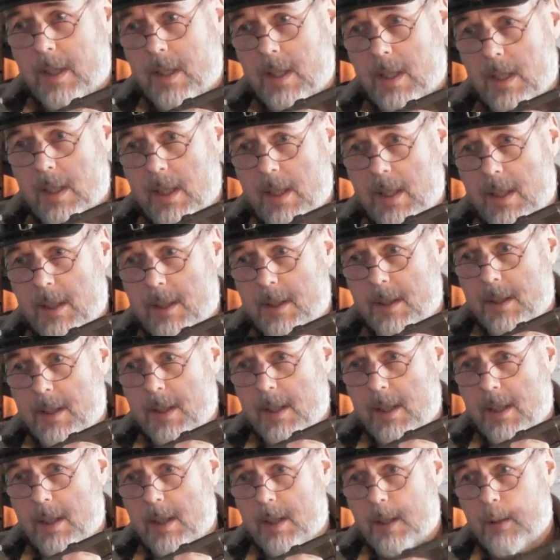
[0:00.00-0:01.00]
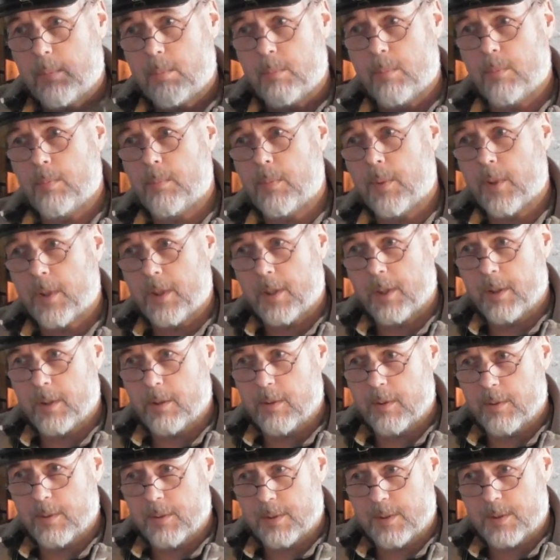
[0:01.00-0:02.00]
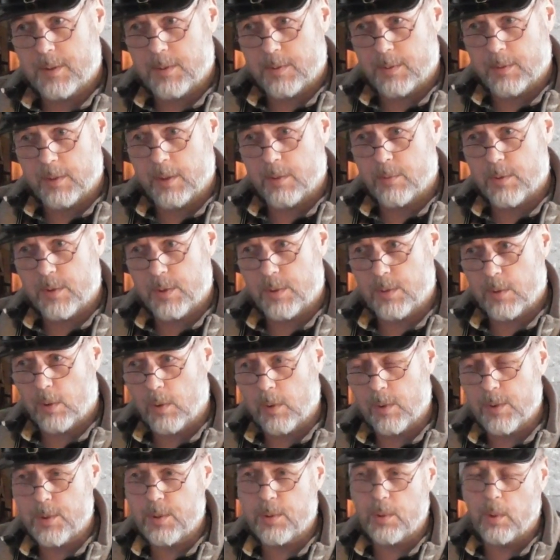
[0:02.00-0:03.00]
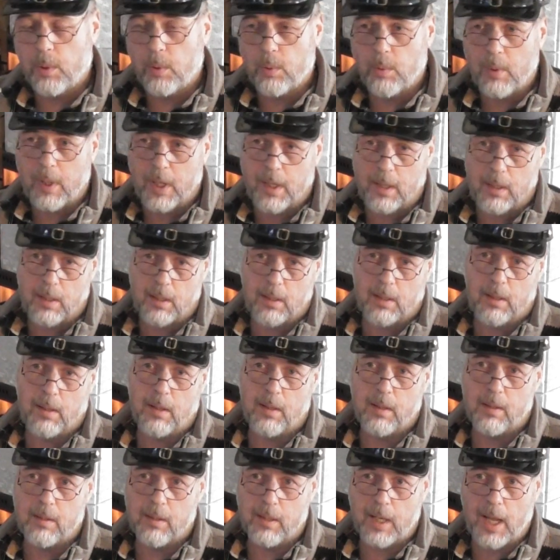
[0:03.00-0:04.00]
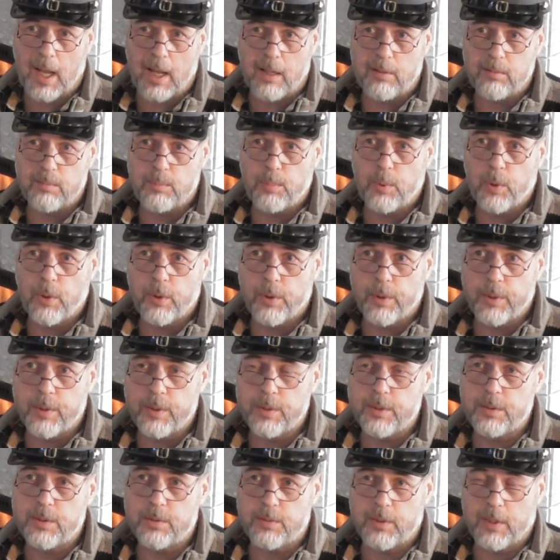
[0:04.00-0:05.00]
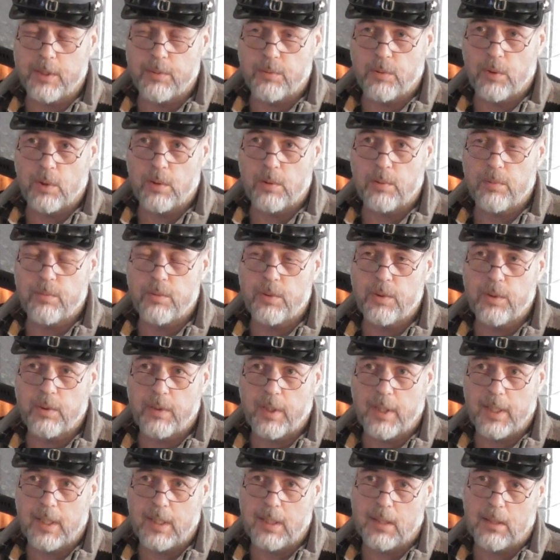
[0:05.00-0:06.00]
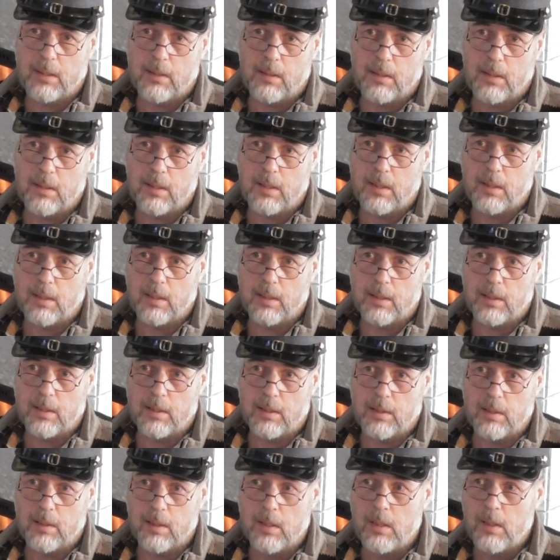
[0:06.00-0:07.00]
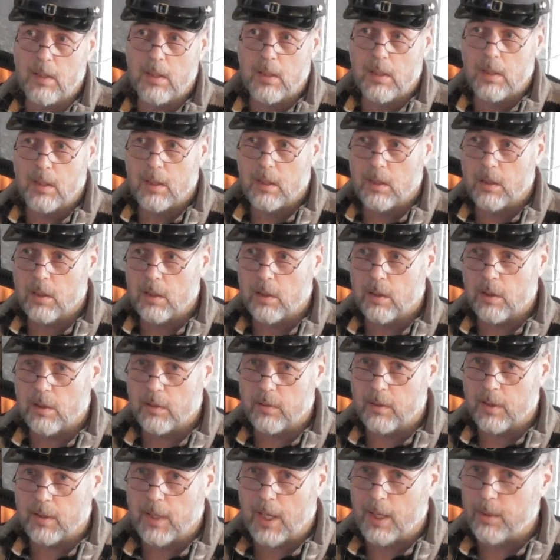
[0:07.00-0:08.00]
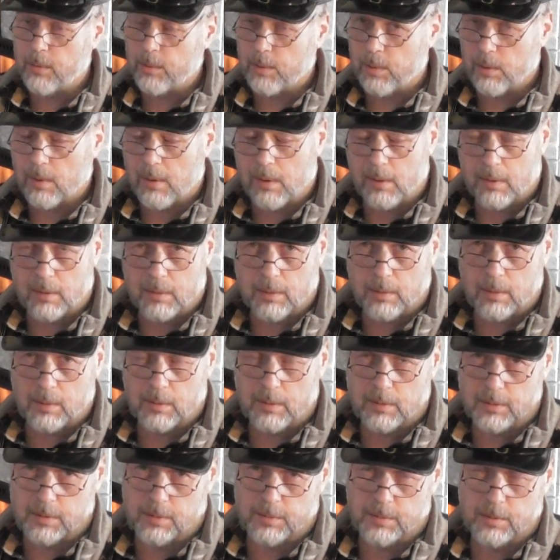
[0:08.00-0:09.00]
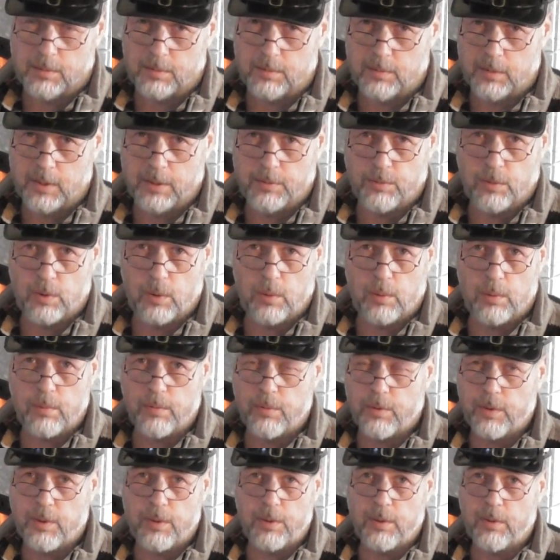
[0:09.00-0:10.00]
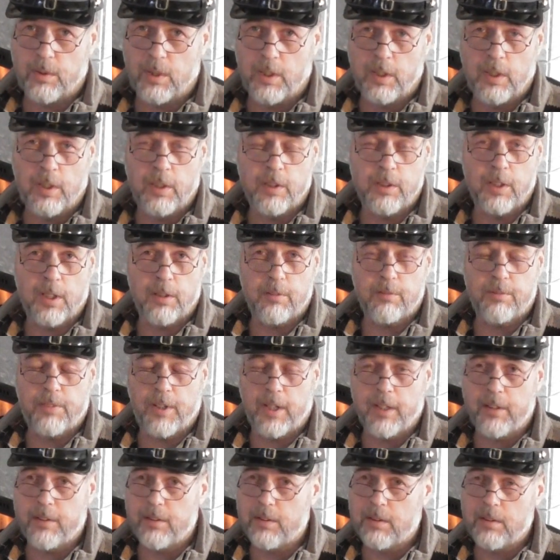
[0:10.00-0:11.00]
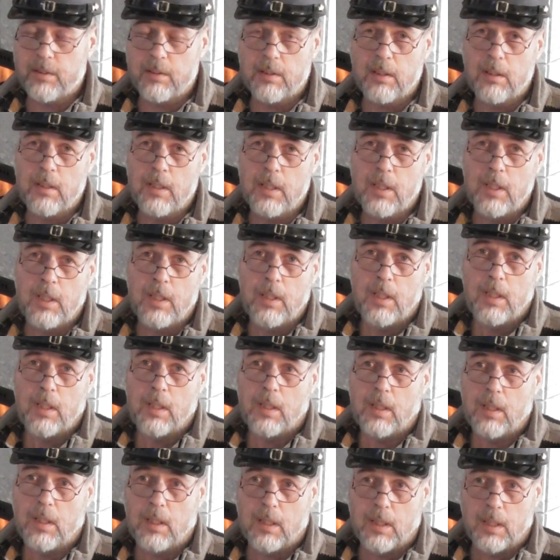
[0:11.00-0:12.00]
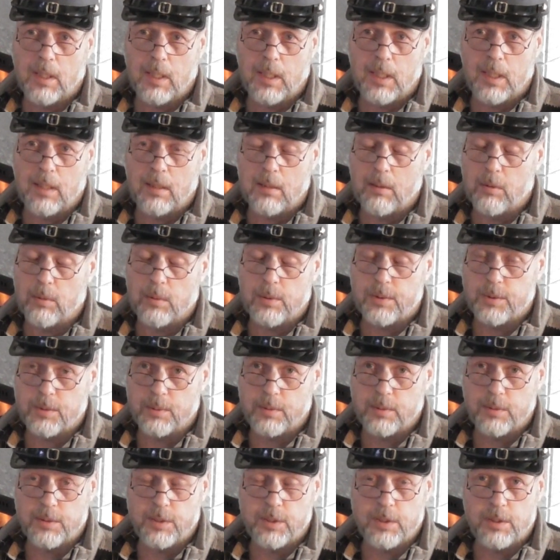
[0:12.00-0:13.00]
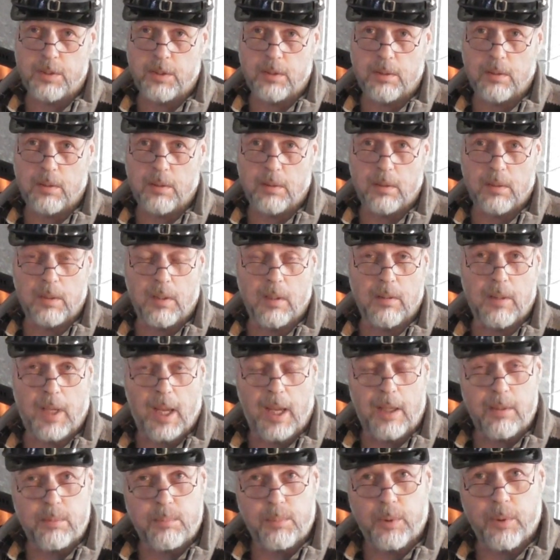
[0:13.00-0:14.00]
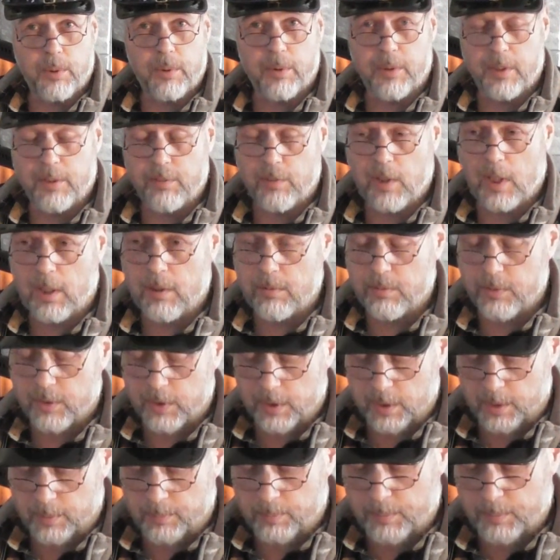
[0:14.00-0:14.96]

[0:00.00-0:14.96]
And but it was also a cowboy's revolver and an outlaw revolver, gunfighter, and also just a cowboy revolver.